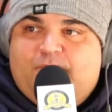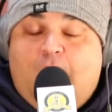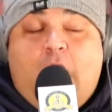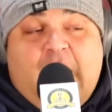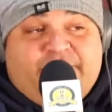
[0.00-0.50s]
All
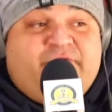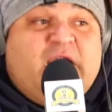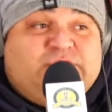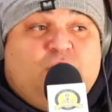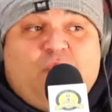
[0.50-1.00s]
right, 3.
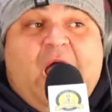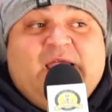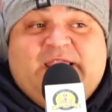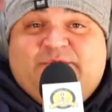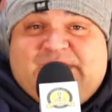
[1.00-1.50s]
So
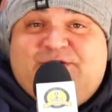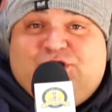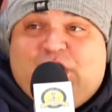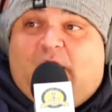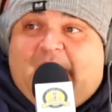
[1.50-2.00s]
Riley was in the
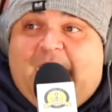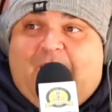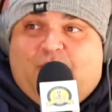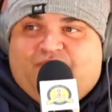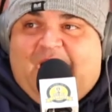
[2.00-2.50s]
show. Okay, how
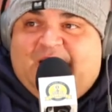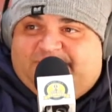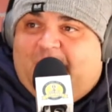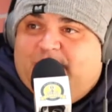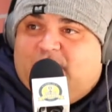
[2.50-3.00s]
old? Riley's
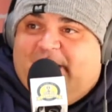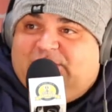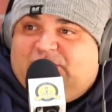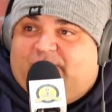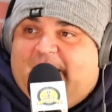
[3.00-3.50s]
probably your age
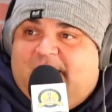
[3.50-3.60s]
too, right?